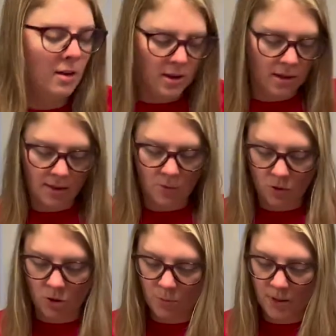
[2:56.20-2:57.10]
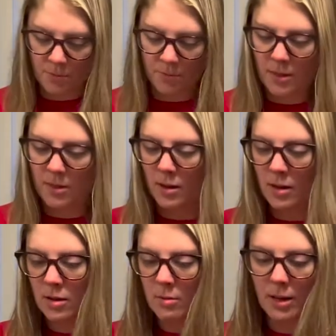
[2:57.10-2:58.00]
Then we'll open up the
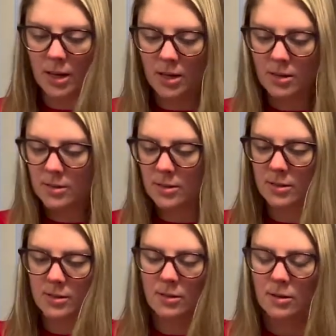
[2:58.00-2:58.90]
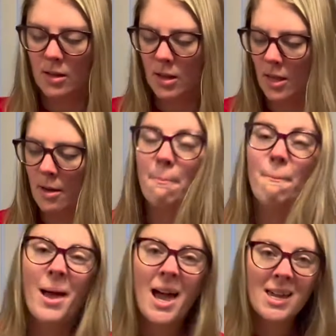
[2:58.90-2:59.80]
other box.
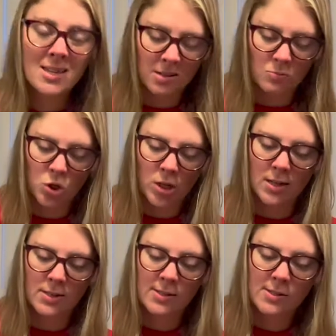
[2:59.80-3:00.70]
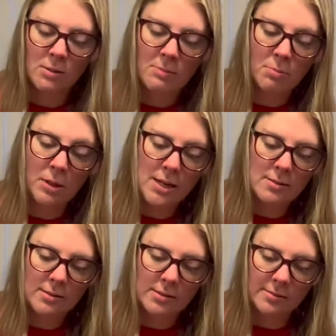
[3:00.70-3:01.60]
My assumption is it's going to be
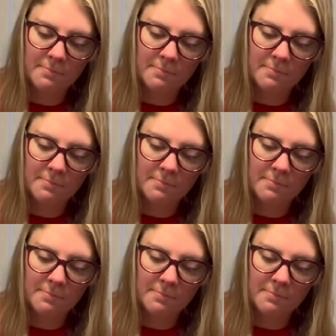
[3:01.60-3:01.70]
plates.